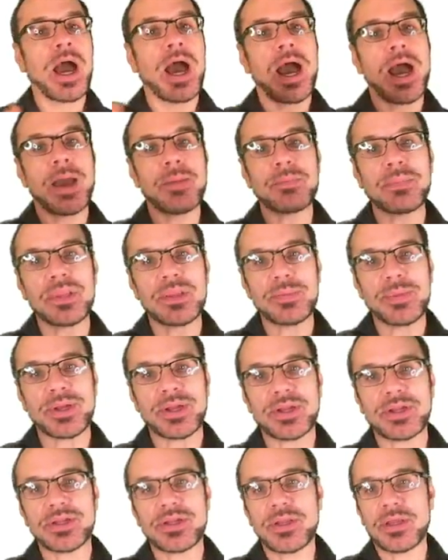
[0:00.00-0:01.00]
I'm
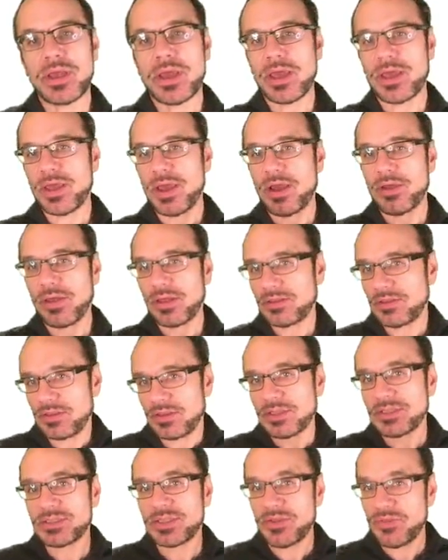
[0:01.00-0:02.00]
limited, at
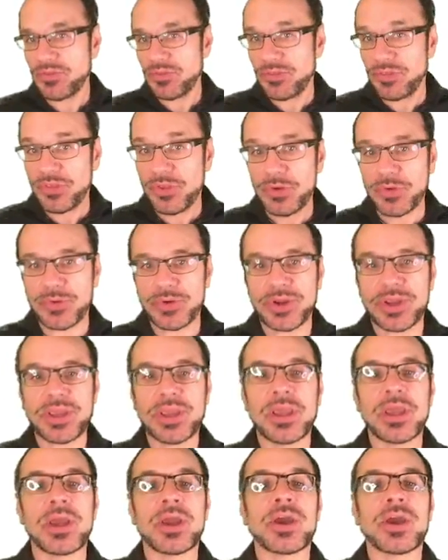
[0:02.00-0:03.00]
least in theory,